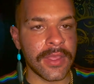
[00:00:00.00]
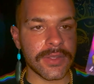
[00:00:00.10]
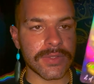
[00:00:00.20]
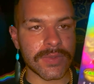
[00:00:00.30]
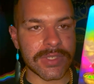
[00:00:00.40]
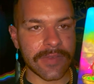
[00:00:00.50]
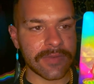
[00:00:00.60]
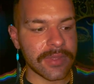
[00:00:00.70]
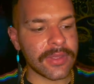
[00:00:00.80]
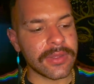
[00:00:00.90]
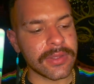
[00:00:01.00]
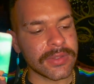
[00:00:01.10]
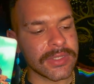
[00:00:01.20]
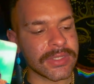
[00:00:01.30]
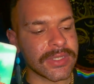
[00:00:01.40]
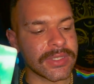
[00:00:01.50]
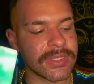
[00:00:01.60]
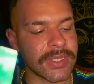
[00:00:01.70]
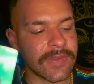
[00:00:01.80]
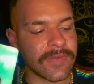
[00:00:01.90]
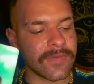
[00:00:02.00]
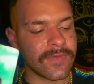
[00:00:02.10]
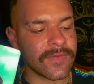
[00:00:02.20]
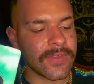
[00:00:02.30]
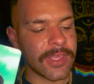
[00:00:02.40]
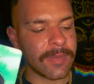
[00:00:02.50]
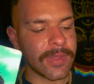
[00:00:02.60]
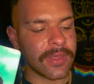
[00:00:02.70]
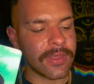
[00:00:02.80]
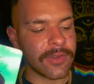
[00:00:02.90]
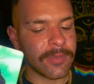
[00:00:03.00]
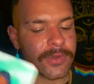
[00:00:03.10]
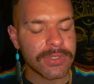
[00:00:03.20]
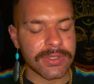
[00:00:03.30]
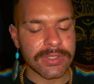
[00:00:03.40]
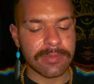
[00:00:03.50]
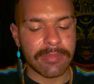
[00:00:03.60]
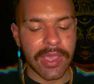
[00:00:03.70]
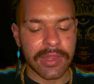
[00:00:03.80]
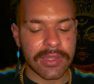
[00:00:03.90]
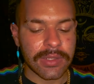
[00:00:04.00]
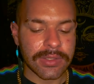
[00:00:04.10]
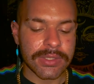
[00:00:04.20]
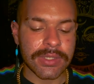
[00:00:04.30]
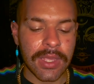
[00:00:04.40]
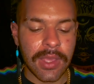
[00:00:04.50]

So definitely this sense of keeping your emotions in balance.